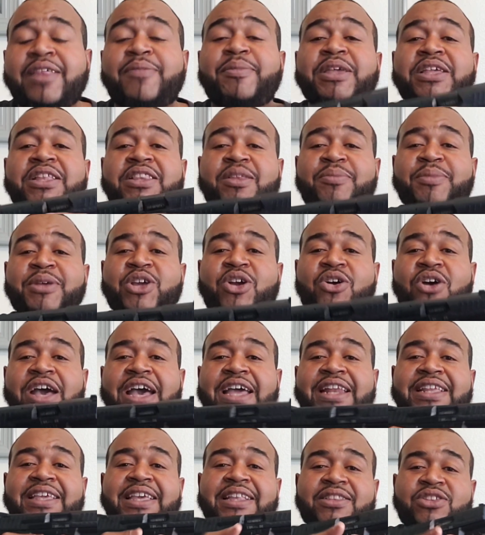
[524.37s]
Let me go
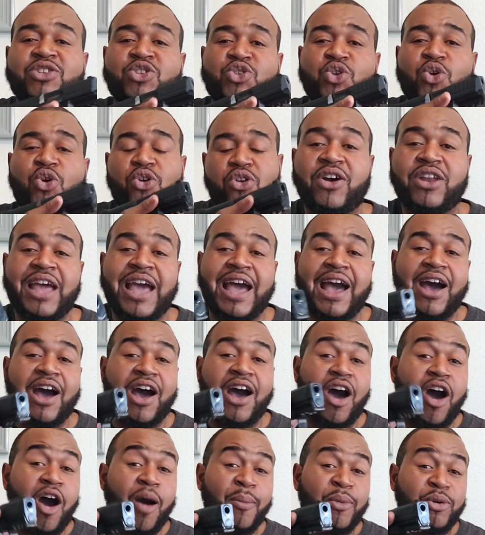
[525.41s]
ahead and get the story how
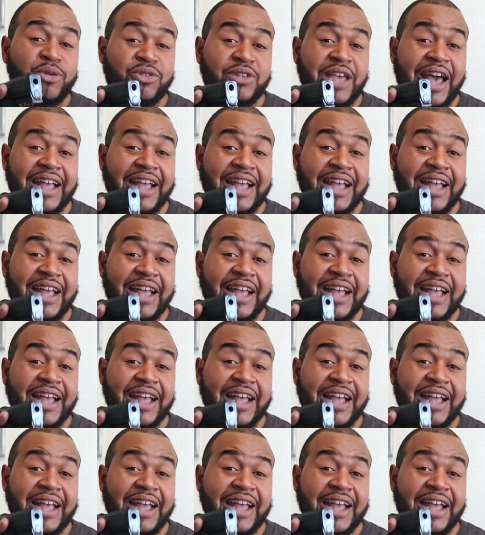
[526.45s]
I almost